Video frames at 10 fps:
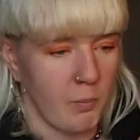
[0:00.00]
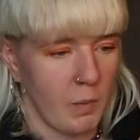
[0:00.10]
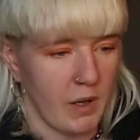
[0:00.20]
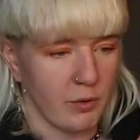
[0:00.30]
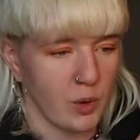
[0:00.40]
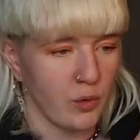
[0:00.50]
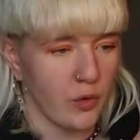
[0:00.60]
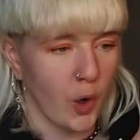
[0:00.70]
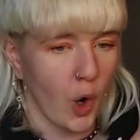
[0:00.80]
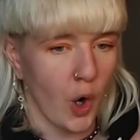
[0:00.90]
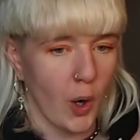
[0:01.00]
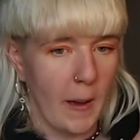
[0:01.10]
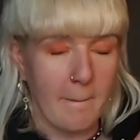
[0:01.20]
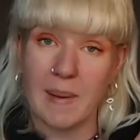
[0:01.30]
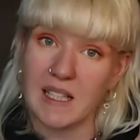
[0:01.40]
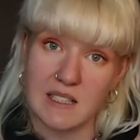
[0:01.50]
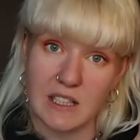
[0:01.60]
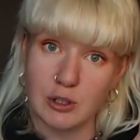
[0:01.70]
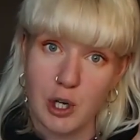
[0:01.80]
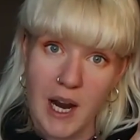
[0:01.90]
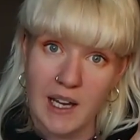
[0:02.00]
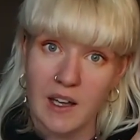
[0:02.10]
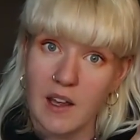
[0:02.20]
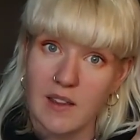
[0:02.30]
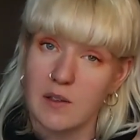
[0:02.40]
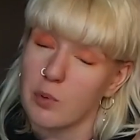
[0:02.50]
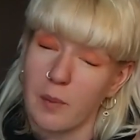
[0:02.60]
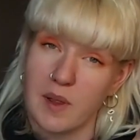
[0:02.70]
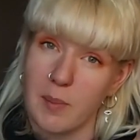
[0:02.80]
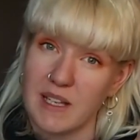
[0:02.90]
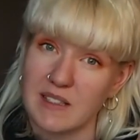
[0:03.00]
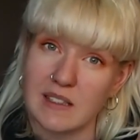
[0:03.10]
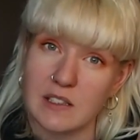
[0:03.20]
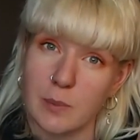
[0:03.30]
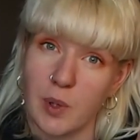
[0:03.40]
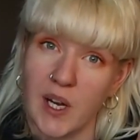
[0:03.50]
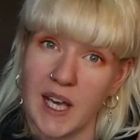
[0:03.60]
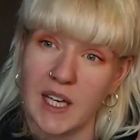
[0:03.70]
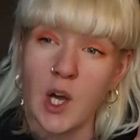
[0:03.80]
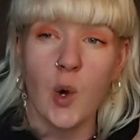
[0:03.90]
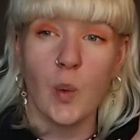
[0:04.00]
If you've got a mixing tray, that's probably the best thing to put it in.